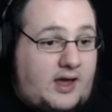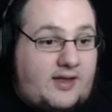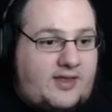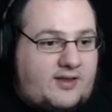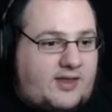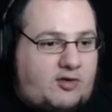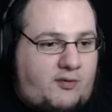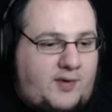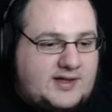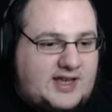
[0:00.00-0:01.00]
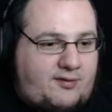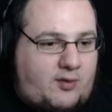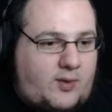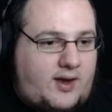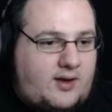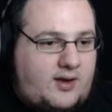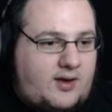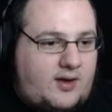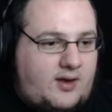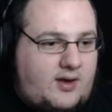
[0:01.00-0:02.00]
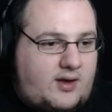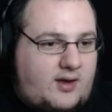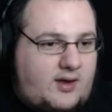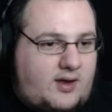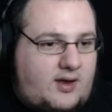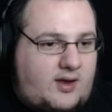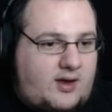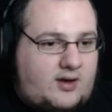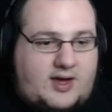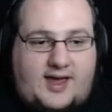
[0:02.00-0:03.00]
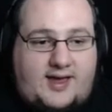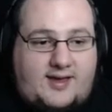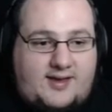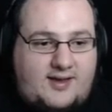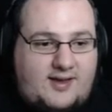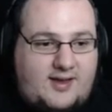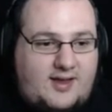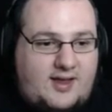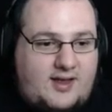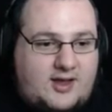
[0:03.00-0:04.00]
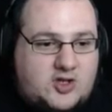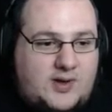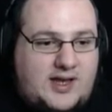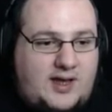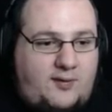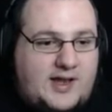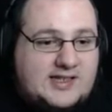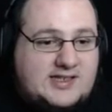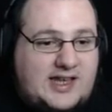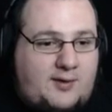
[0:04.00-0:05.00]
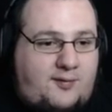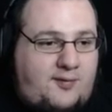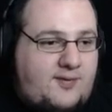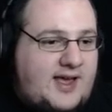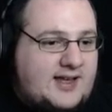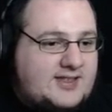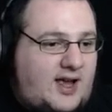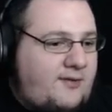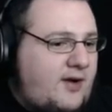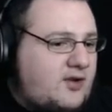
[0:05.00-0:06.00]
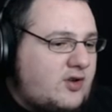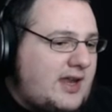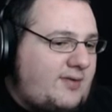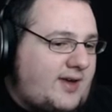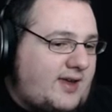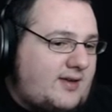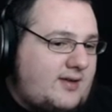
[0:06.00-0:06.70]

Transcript: And they've graffitied everywhere. Okay. Should we leave? Let's leave. Yes, I vote on leaving.